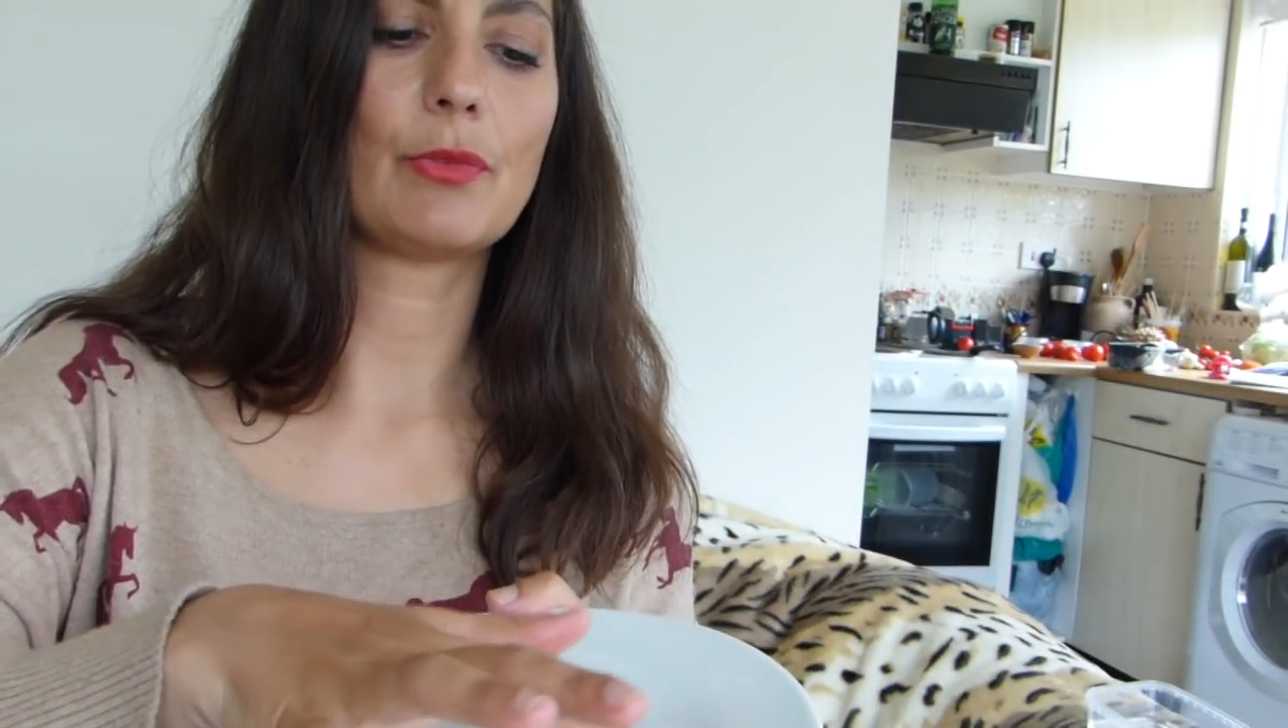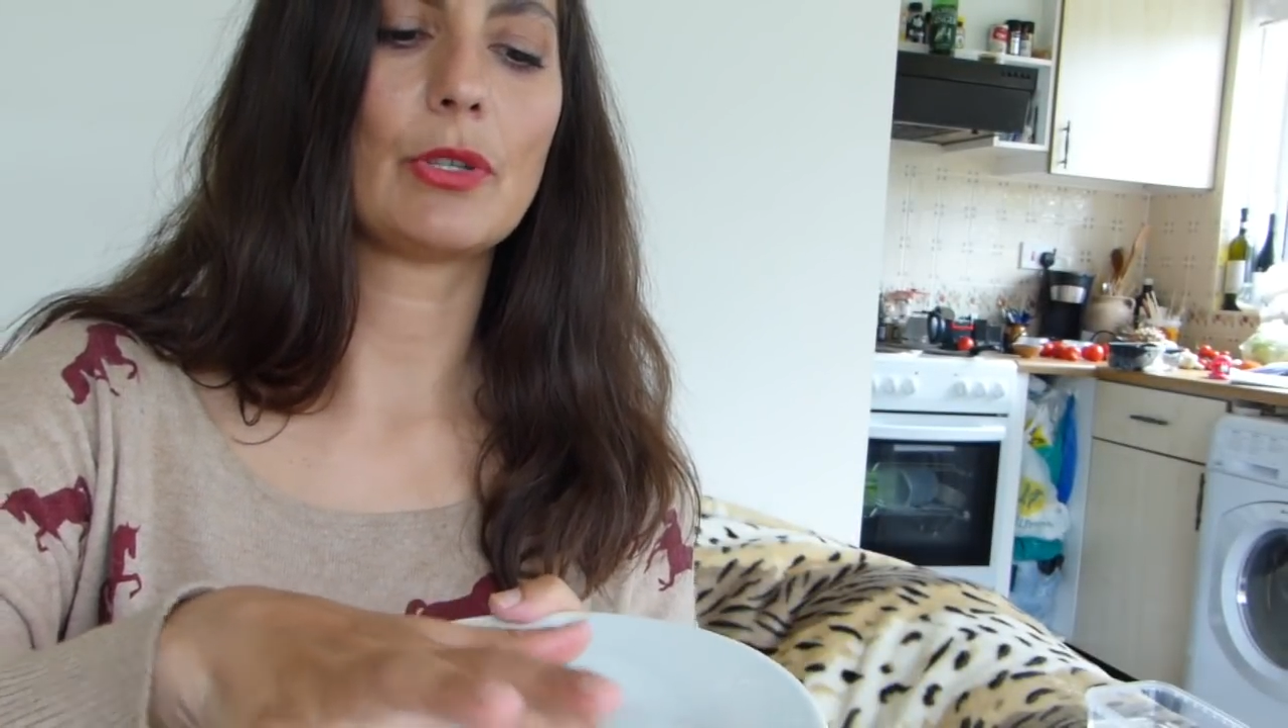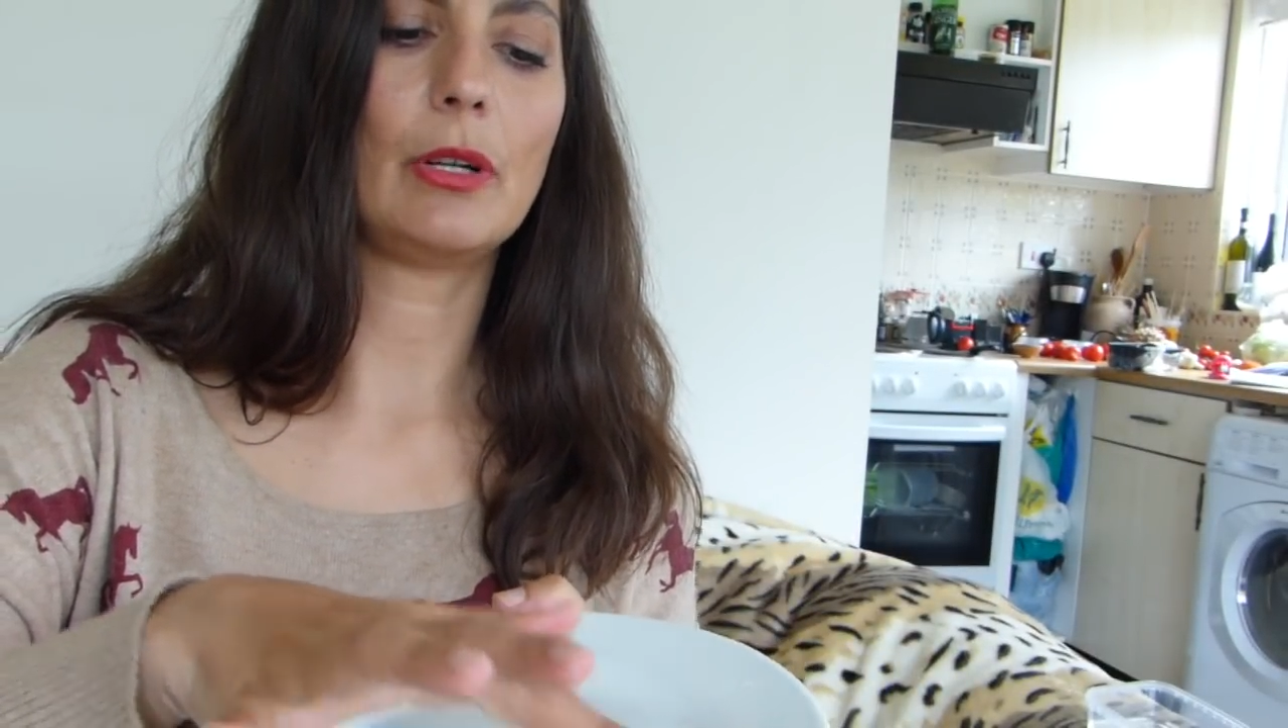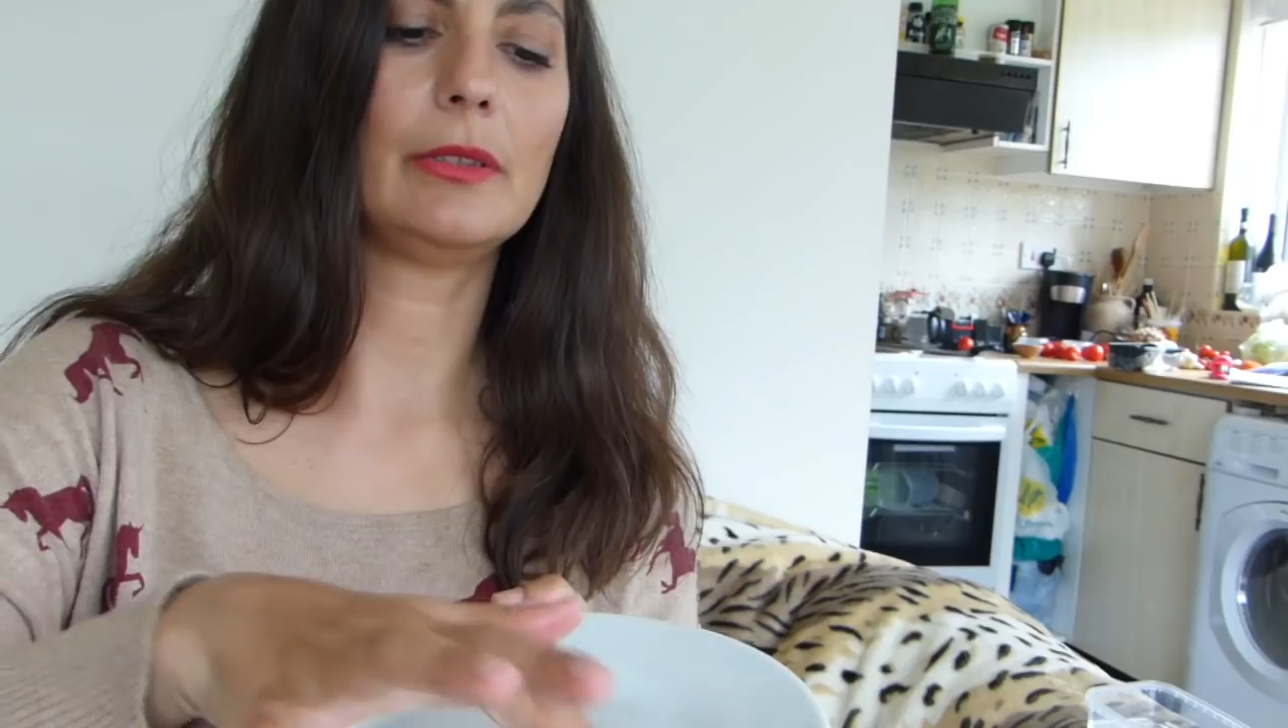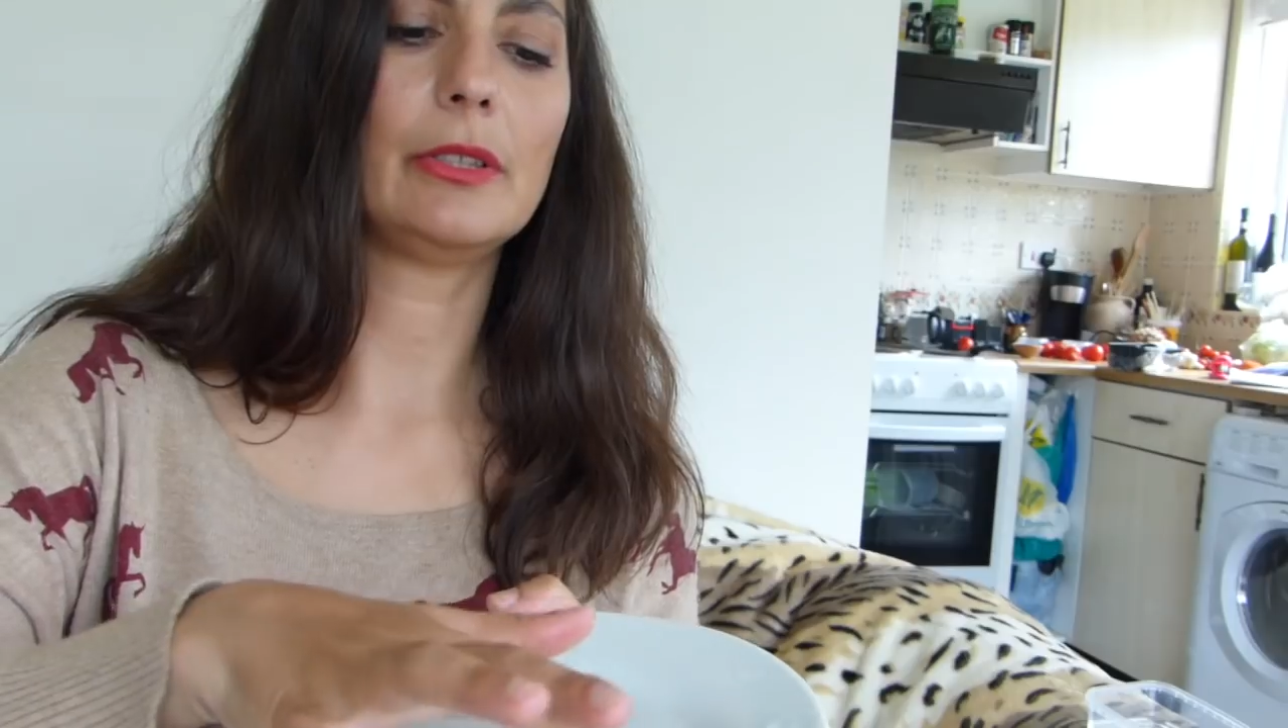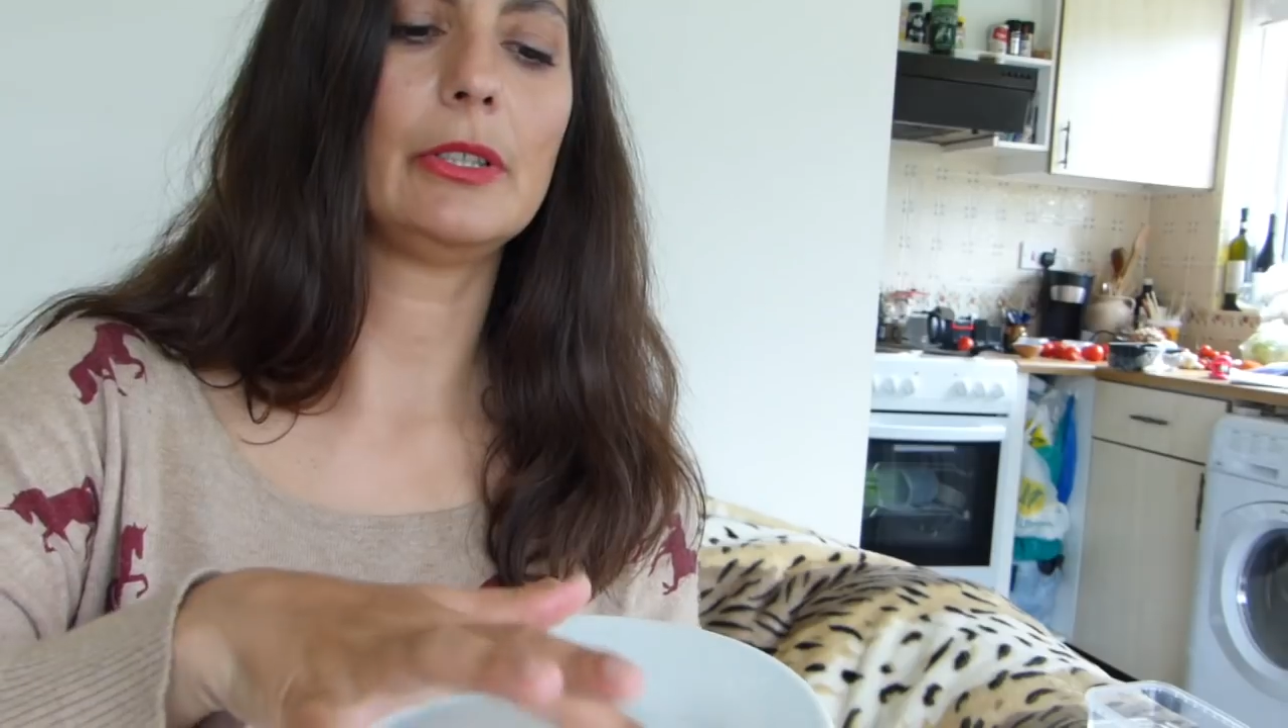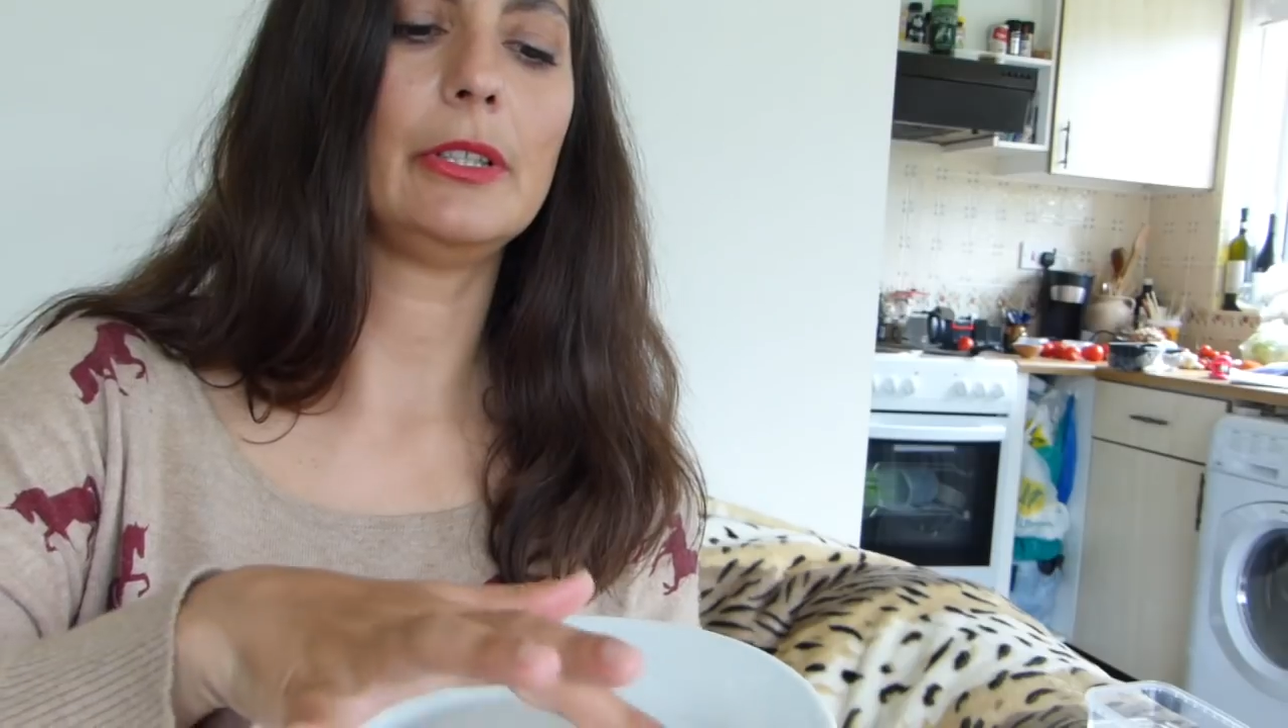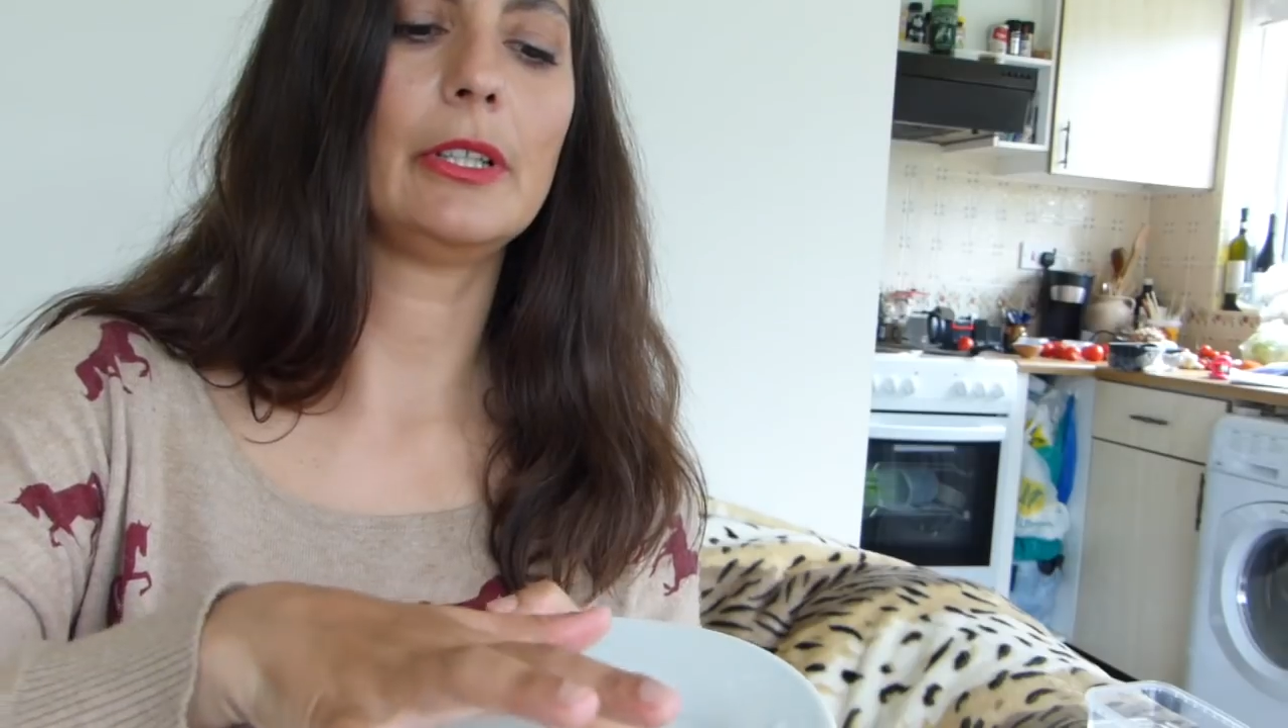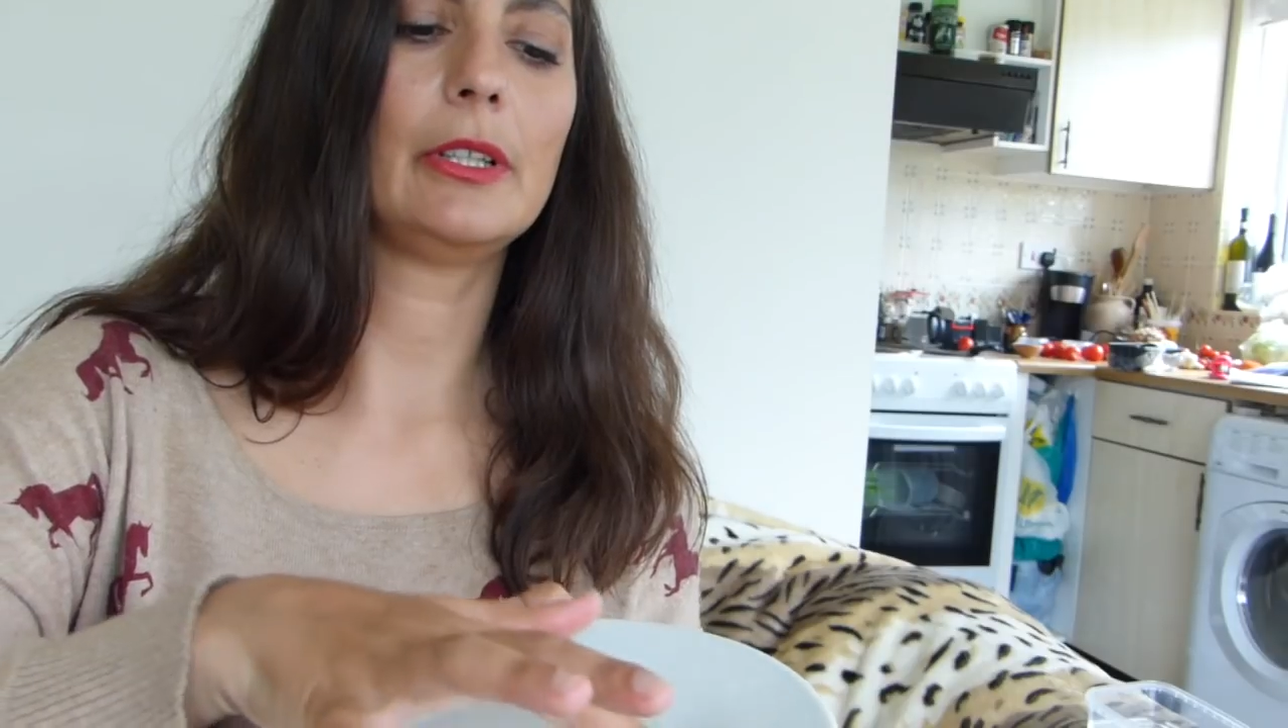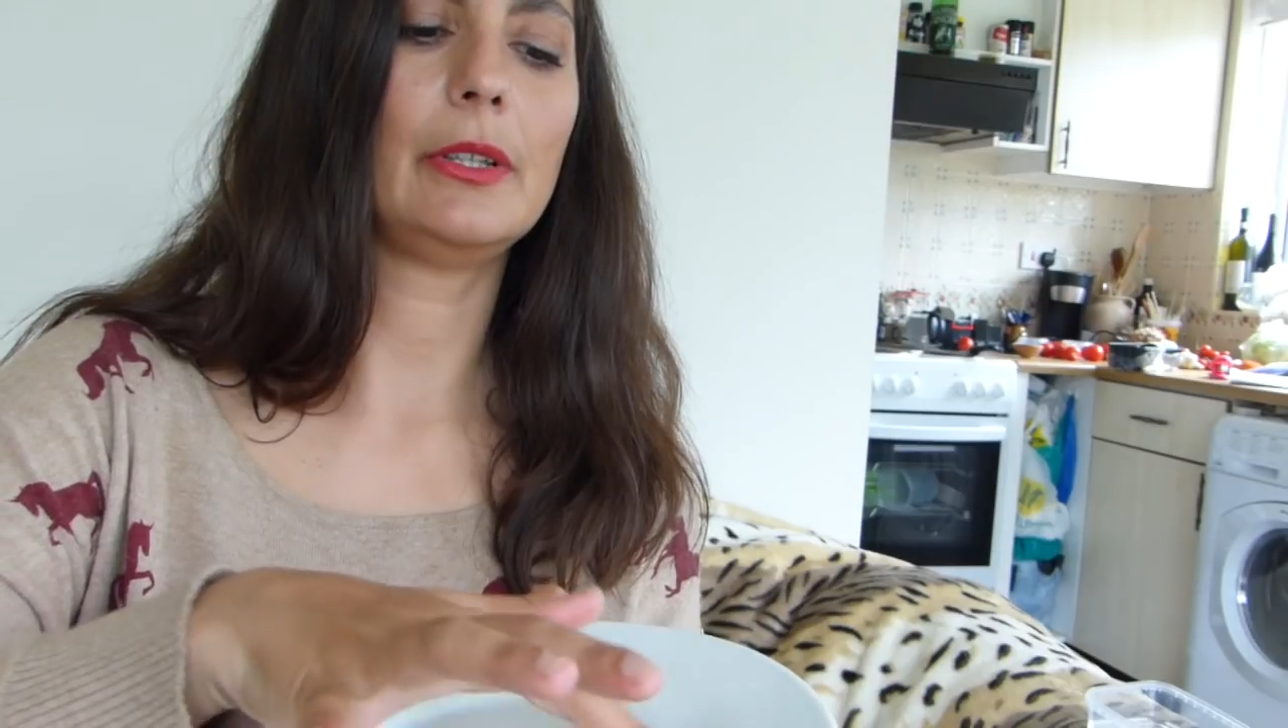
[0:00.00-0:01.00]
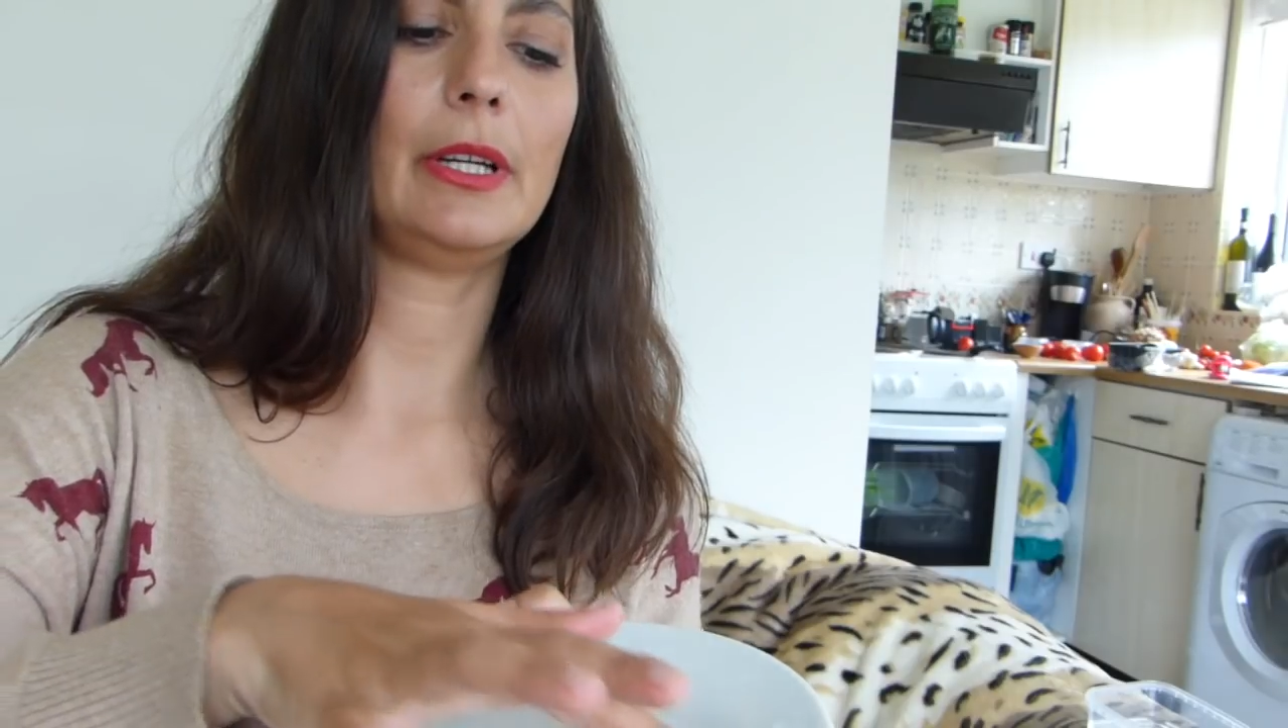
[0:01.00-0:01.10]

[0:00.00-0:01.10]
salt earlier